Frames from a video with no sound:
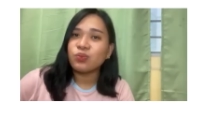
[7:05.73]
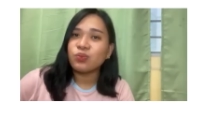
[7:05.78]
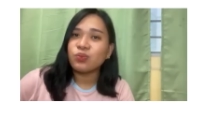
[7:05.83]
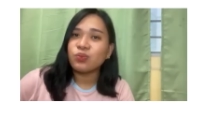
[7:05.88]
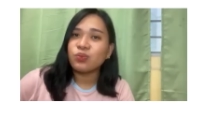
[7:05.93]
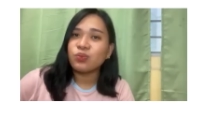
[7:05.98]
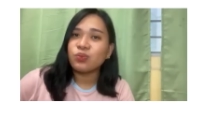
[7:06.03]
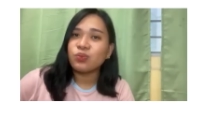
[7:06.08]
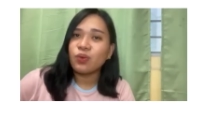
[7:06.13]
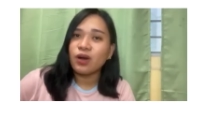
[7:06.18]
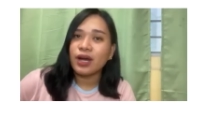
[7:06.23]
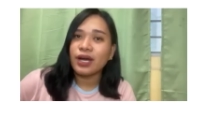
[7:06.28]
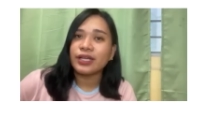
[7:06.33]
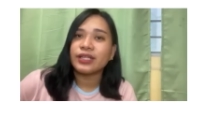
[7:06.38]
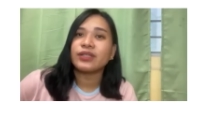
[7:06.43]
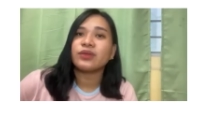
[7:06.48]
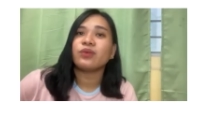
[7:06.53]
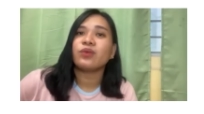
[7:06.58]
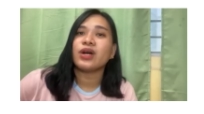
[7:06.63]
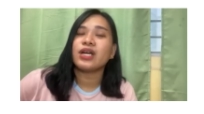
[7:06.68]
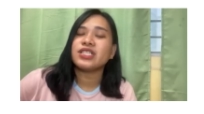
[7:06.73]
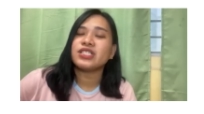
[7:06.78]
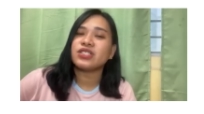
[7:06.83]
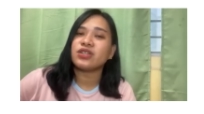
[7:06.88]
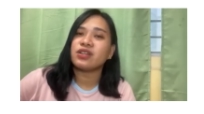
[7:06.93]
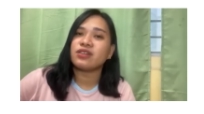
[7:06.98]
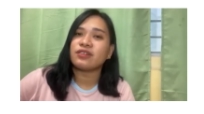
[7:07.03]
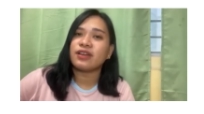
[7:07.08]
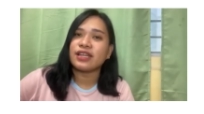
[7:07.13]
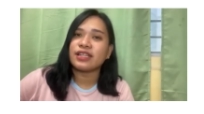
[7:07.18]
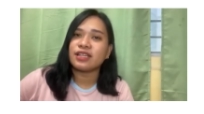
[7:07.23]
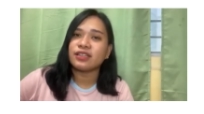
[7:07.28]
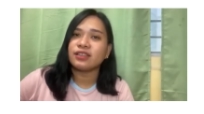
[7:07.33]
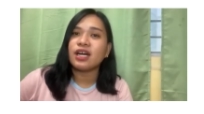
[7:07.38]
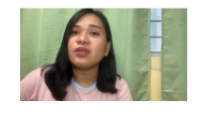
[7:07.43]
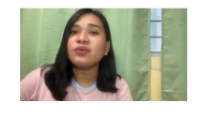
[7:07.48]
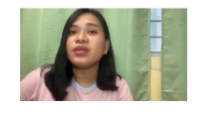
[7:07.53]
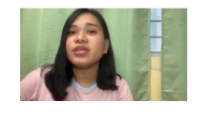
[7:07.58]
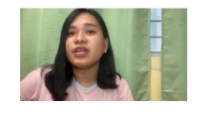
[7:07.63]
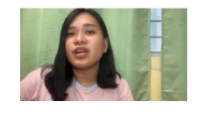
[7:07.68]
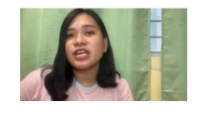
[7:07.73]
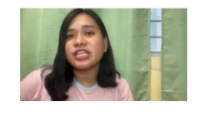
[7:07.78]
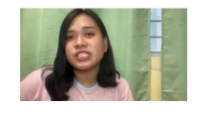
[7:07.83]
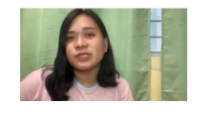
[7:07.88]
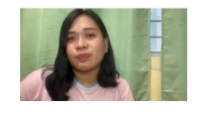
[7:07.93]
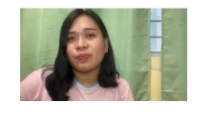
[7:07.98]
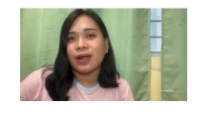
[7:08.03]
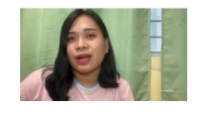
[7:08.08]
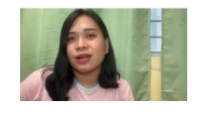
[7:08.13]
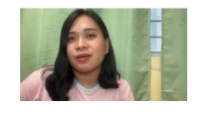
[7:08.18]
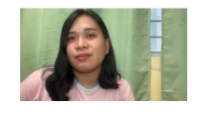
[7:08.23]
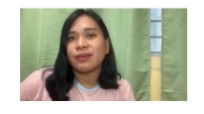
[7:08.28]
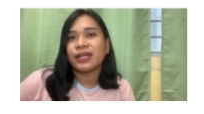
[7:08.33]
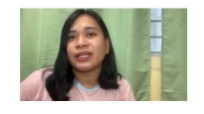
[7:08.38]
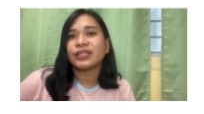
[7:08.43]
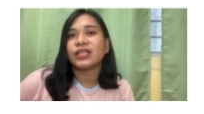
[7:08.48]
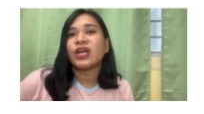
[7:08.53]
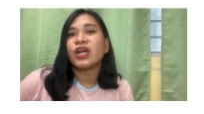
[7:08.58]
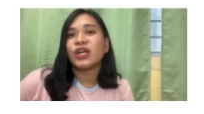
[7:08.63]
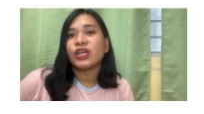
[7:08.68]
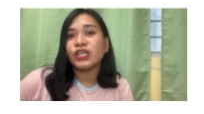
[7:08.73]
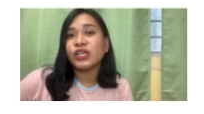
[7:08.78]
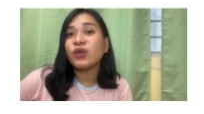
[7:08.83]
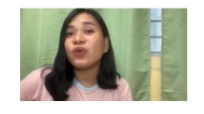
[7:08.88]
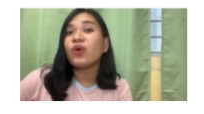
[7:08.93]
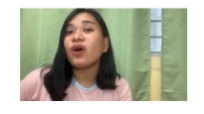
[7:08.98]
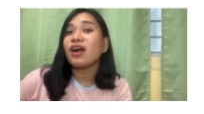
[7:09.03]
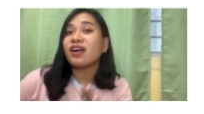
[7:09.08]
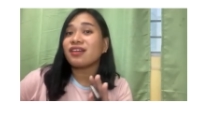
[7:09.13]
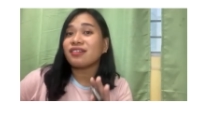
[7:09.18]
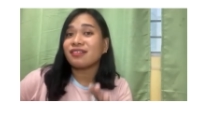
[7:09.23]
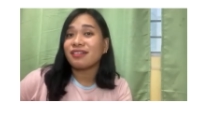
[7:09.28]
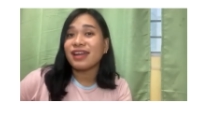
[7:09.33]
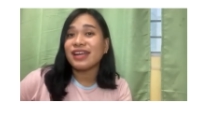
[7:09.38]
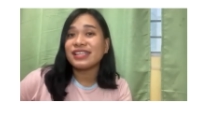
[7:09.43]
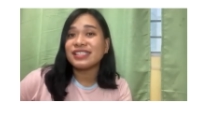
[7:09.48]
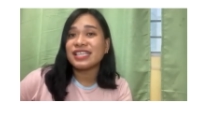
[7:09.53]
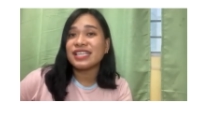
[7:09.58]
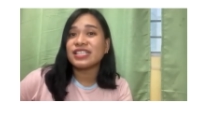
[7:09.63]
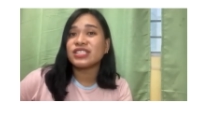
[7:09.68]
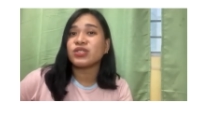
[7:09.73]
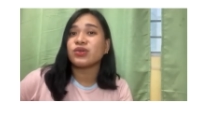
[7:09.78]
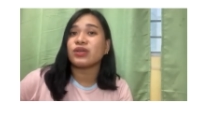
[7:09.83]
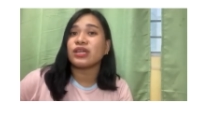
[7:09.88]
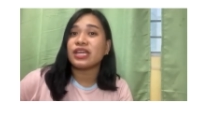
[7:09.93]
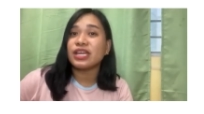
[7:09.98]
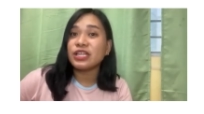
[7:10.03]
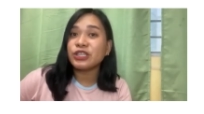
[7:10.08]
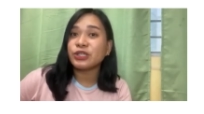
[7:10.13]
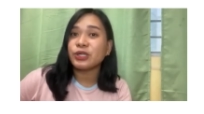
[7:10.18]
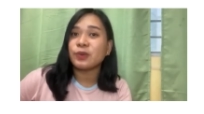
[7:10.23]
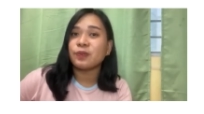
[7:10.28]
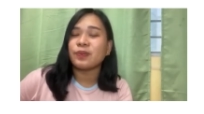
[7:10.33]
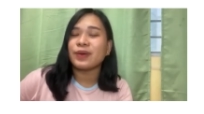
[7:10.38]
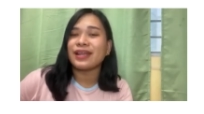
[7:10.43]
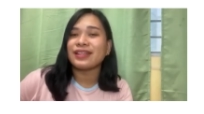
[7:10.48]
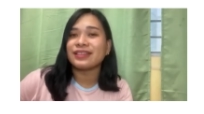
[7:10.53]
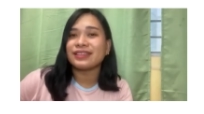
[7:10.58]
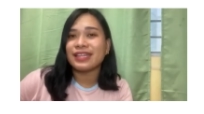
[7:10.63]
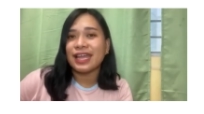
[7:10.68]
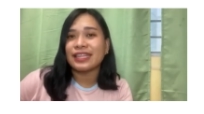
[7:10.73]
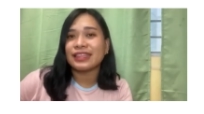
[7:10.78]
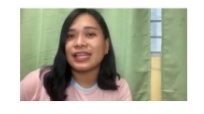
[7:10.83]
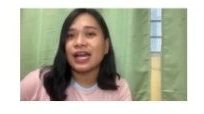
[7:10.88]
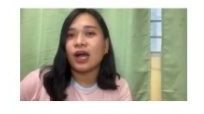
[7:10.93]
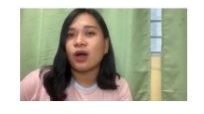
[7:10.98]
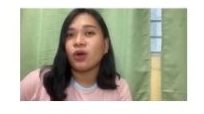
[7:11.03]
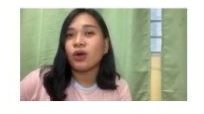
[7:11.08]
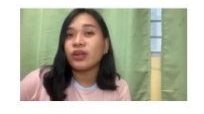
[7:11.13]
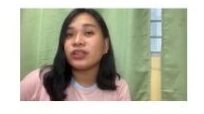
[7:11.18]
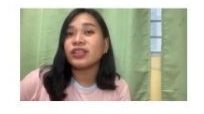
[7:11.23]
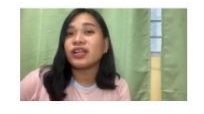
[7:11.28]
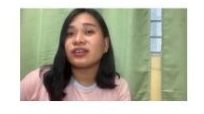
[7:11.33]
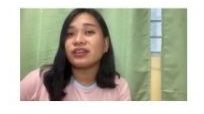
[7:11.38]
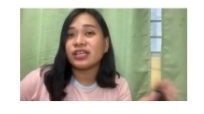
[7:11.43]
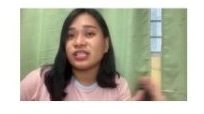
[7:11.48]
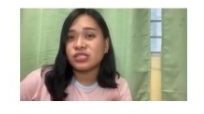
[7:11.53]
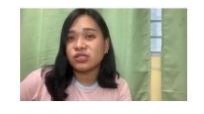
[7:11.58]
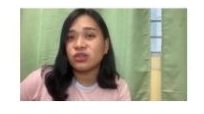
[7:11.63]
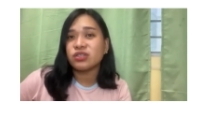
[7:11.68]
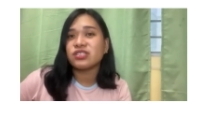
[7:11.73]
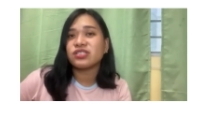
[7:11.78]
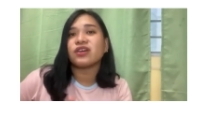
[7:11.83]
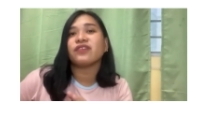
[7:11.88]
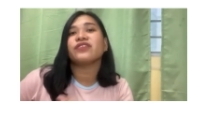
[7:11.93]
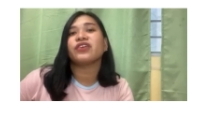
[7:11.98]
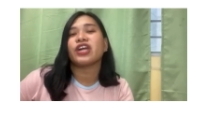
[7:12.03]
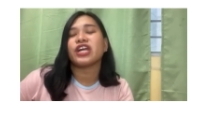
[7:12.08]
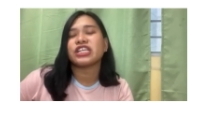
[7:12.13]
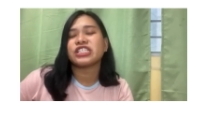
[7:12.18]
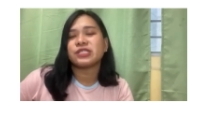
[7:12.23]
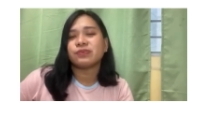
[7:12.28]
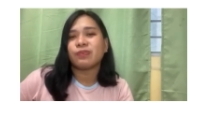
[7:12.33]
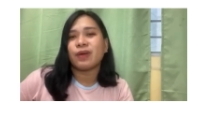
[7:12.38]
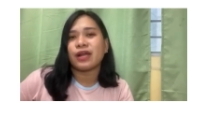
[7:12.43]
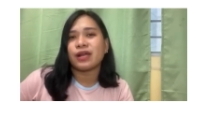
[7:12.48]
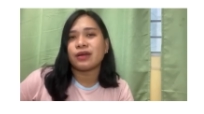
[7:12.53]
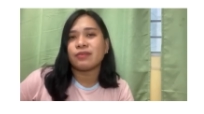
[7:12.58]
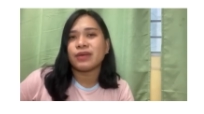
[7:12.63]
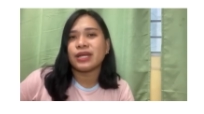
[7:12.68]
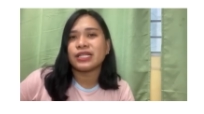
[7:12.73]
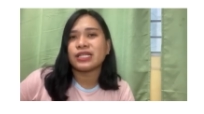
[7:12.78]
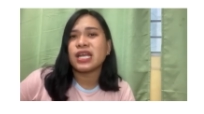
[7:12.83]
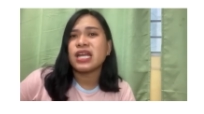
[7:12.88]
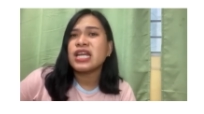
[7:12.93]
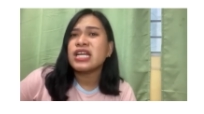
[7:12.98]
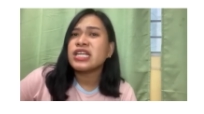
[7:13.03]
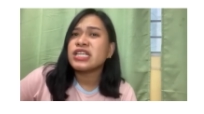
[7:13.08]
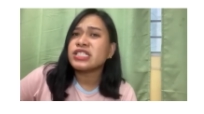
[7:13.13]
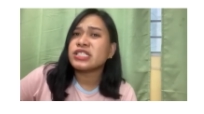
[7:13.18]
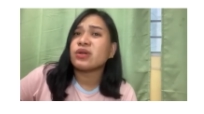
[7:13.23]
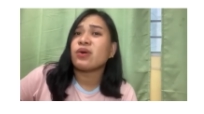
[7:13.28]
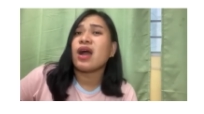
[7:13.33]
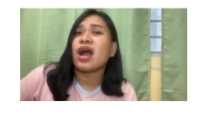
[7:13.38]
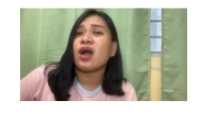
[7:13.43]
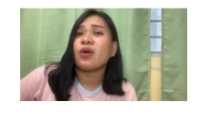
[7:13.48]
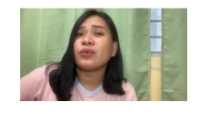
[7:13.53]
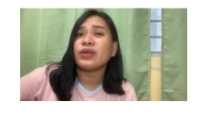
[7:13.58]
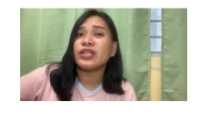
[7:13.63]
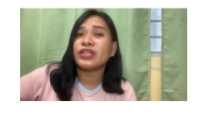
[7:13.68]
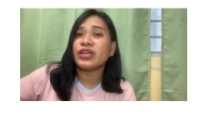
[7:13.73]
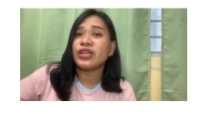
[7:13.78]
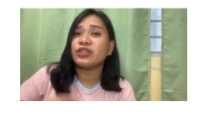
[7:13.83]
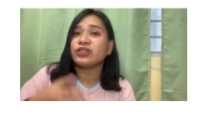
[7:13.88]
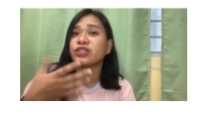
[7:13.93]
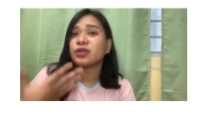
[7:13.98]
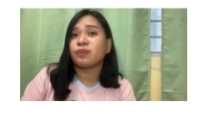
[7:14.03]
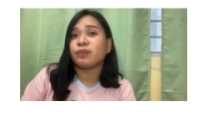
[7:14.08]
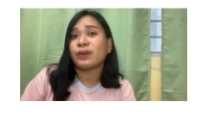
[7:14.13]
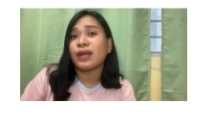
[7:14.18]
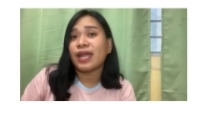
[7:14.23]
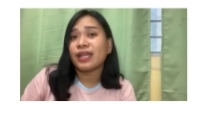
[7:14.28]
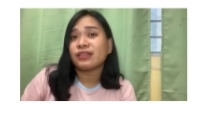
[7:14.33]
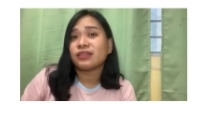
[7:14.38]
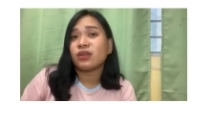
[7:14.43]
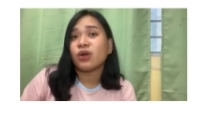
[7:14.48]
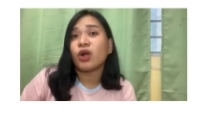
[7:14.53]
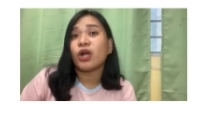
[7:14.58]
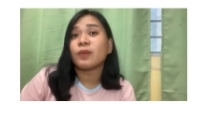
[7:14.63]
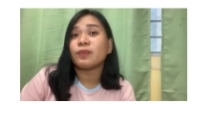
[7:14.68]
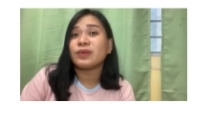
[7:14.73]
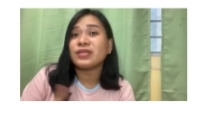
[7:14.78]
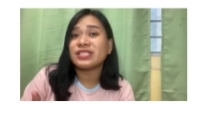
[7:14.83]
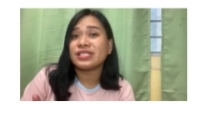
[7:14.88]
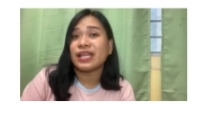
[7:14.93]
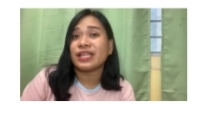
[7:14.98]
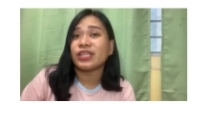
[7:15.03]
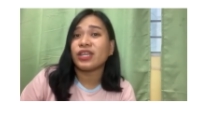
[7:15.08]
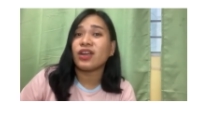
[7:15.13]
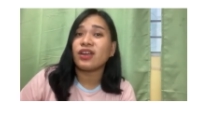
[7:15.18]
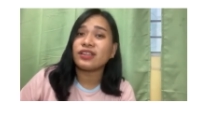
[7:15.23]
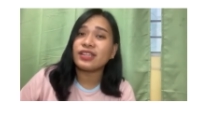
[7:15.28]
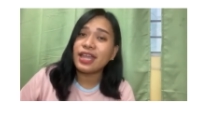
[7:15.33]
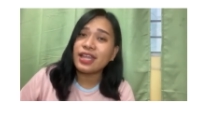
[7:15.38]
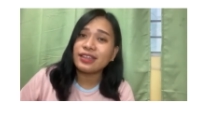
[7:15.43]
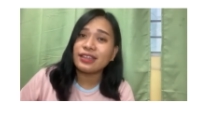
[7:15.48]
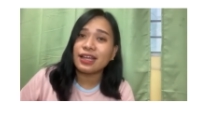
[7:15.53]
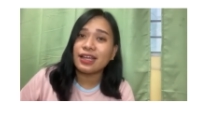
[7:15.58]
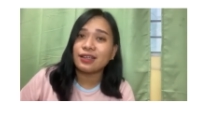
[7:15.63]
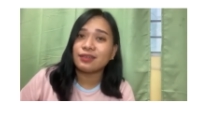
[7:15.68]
Once you're already done with your experiment, you are ready to interpret data or the results of your experiment. So how will you interpret or present your data?